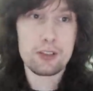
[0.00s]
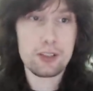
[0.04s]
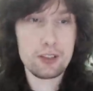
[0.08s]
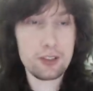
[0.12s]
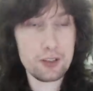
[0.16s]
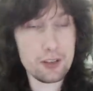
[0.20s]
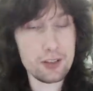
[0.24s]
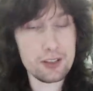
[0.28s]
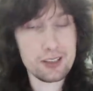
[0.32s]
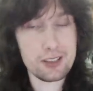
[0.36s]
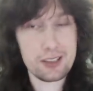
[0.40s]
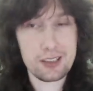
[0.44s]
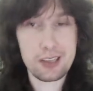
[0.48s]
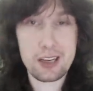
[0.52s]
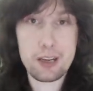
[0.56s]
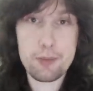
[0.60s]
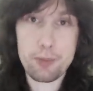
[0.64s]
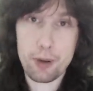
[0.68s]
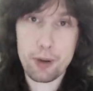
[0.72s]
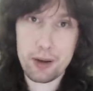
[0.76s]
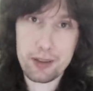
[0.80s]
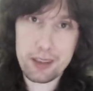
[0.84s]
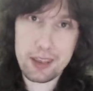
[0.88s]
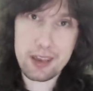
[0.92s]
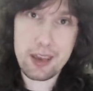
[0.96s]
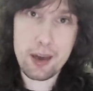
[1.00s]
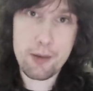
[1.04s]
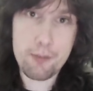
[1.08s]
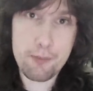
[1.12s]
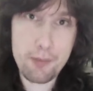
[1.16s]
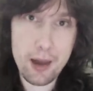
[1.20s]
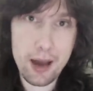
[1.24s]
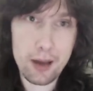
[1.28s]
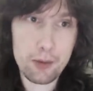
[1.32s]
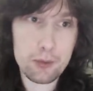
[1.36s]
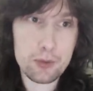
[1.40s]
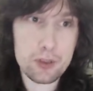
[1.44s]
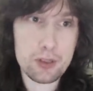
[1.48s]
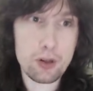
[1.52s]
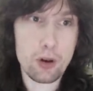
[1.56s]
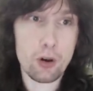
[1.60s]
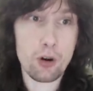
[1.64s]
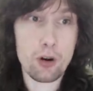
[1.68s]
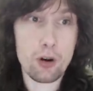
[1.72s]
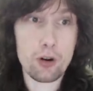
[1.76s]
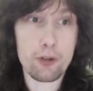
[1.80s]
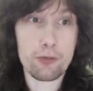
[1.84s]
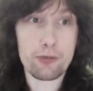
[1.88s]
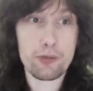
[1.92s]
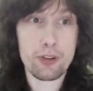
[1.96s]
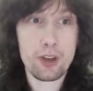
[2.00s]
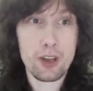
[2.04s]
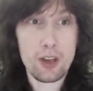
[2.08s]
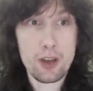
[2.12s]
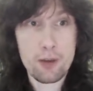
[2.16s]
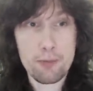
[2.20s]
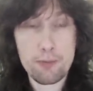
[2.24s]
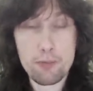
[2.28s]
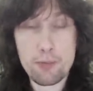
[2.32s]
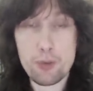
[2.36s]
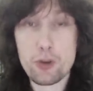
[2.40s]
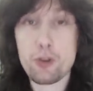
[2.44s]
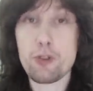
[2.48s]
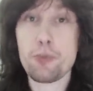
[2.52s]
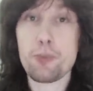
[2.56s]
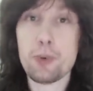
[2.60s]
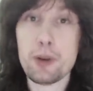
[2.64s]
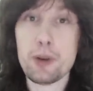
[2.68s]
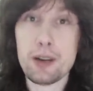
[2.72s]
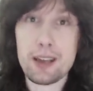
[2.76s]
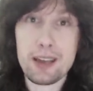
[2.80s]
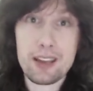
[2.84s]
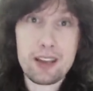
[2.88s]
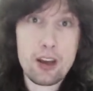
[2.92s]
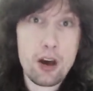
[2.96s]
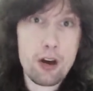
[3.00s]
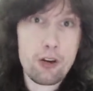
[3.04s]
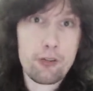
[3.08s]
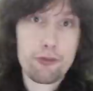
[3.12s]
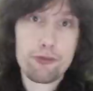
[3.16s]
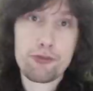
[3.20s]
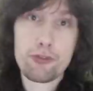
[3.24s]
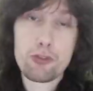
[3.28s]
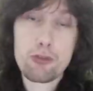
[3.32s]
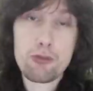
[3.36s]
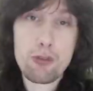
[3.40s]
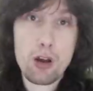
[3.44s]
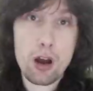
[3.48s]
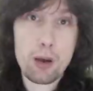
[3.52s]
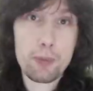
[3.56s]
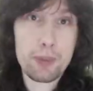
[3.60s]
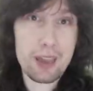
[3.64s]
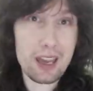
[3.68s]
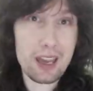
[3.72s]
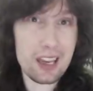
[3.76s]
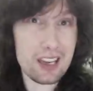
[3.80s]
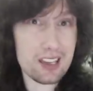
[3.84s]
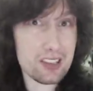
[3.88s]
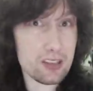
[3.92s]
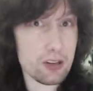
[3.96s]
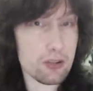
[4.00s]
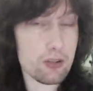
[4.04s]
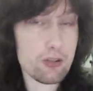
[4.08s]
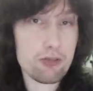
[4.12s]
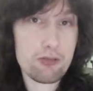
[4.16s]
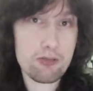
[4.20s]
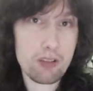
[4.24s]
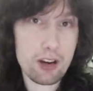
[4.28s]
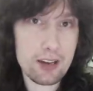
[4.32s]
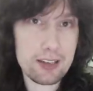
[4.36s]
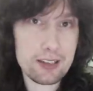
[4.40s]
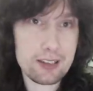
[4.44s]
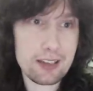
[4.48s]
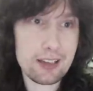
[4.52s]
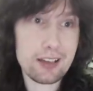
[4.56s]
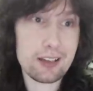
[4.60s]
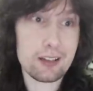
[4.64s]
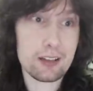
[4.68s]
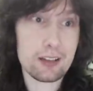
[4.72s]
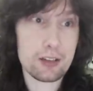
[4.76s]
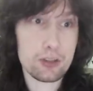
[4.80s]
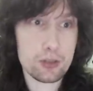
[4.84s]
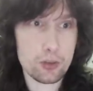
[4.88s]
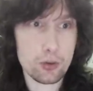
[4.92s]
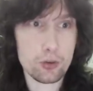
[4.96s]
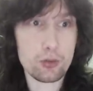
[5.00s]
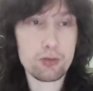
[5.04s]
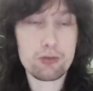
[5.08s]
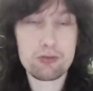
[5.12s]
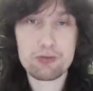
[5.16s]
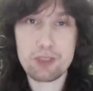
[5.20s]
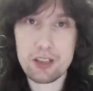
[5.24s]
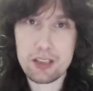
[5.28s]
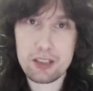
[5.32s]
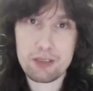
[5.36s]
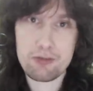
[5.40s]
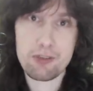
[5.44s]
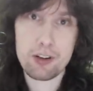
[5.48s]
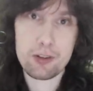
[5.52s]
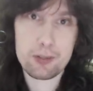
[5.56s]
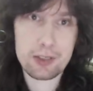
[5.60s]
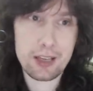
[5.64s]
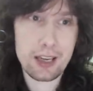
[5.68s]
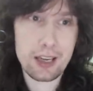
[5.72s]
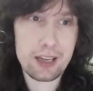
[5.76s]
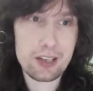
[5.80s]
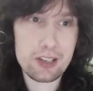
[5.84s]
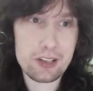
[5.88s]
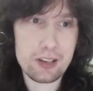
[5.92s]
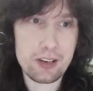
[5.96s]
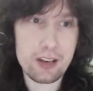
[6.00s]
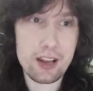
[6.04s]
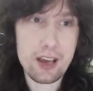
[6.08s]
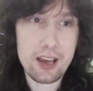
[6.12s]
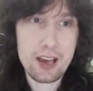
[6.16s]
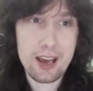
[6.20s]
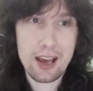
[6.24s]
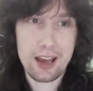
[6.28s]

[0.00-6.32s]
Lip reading: You can see by the amount of movement in her forearm, there isn't a great deal. It's all wrist rotation.